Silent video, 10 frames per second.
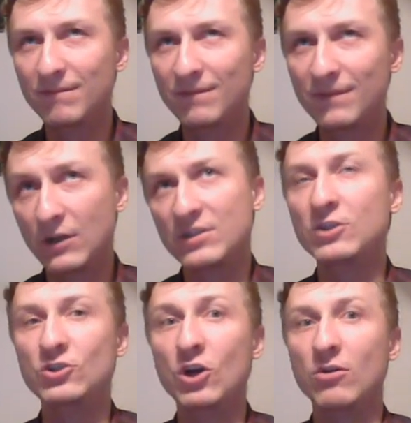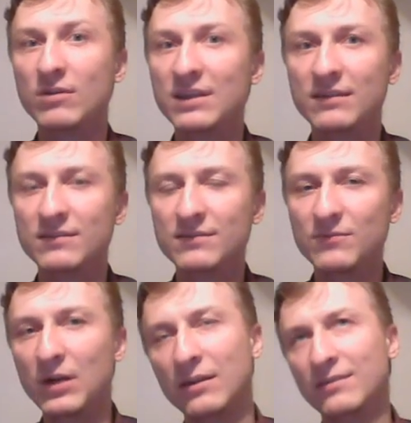there's a joke that,
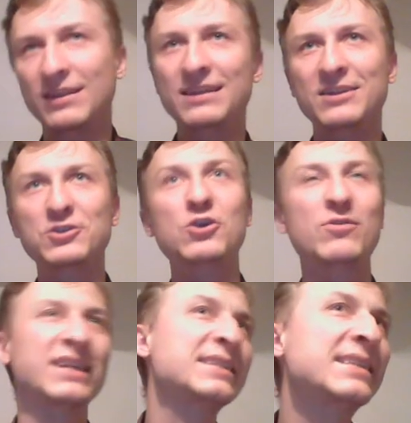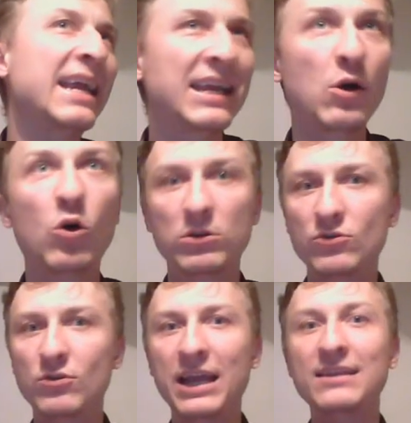well, not a joke, as saying all
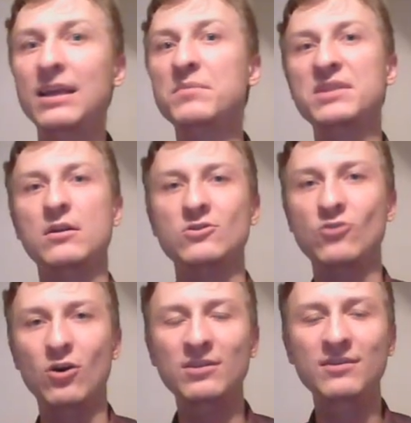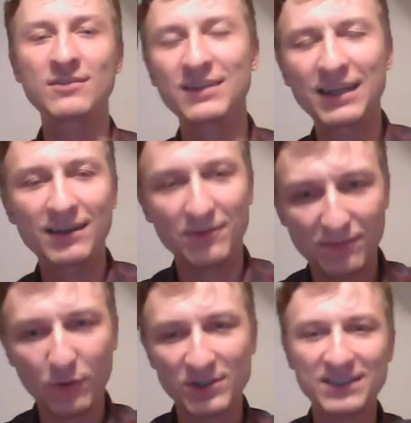rook endgames are drawn. Of
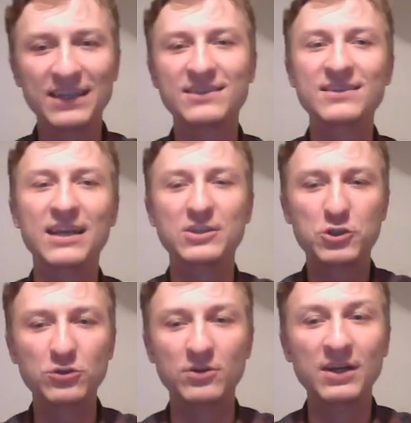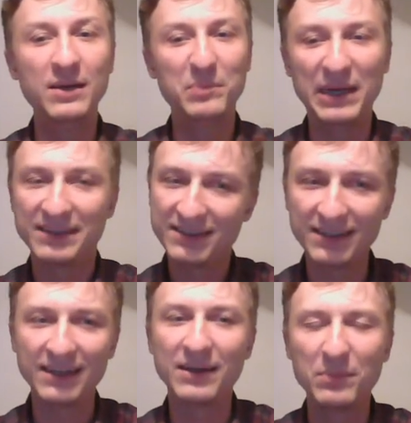course, that's not true, but
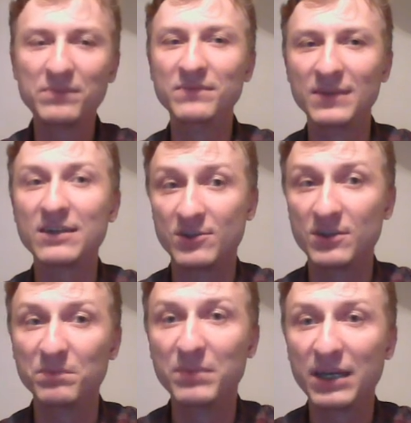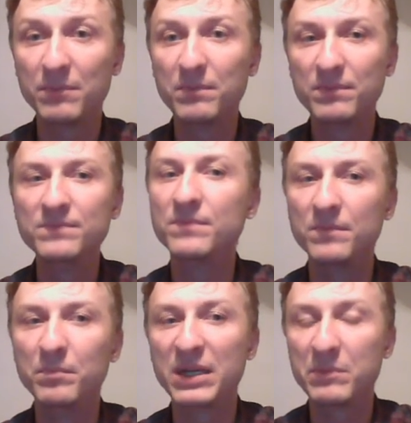there's a
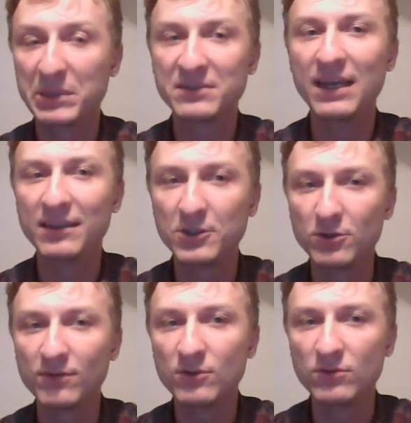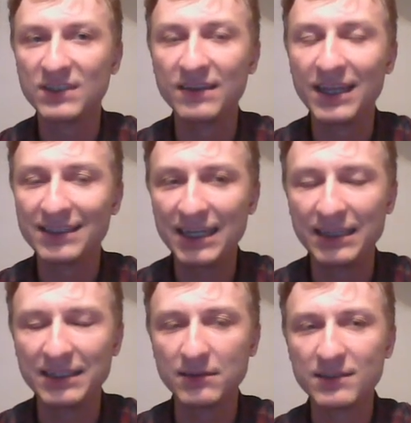big percentage of truth in that
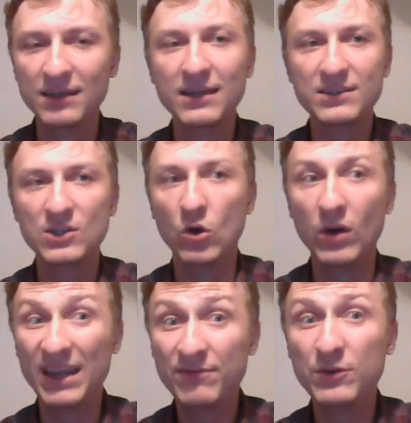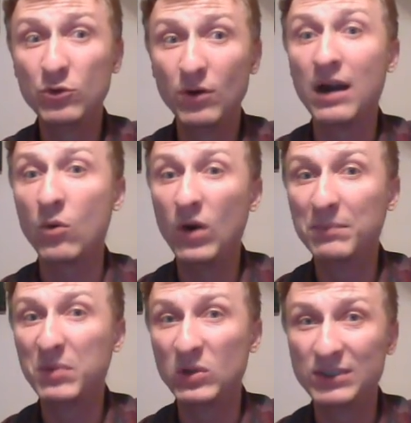sentence. So if you are
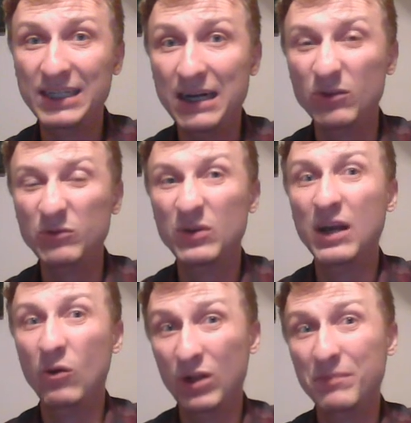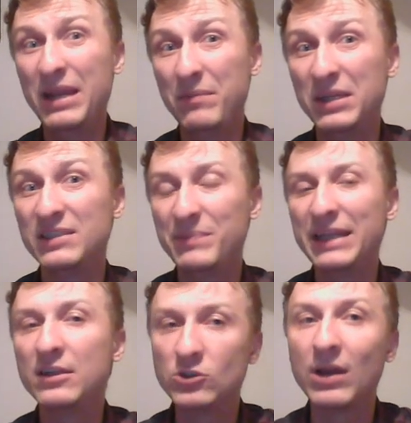one pawn down, well, maybe it's
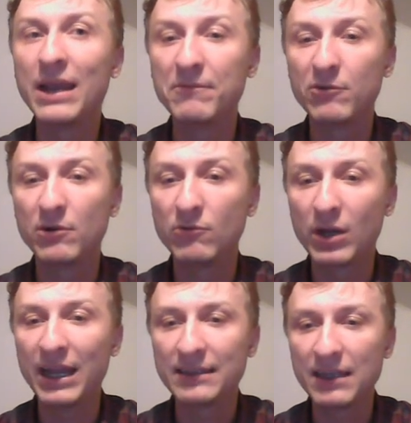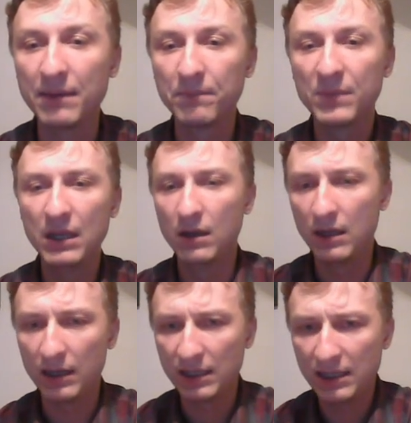better to aim for a rook endgame.
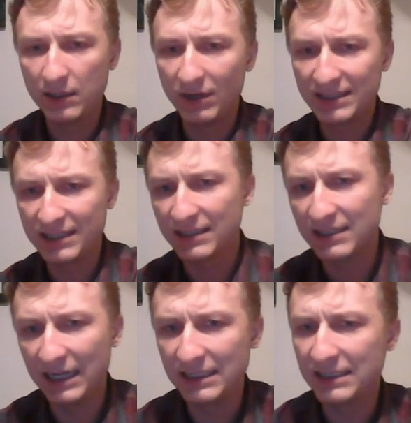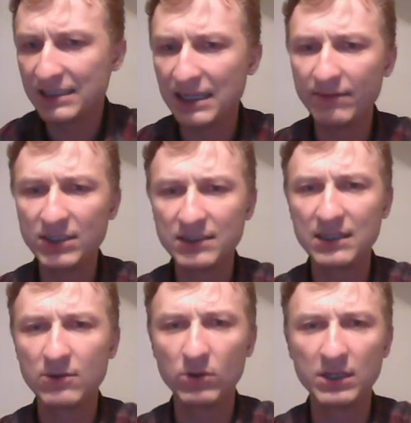Here it says knight d7 is
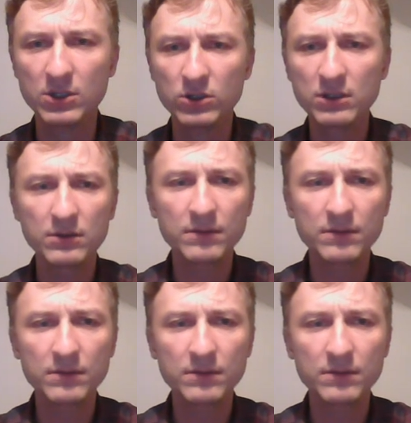equally good,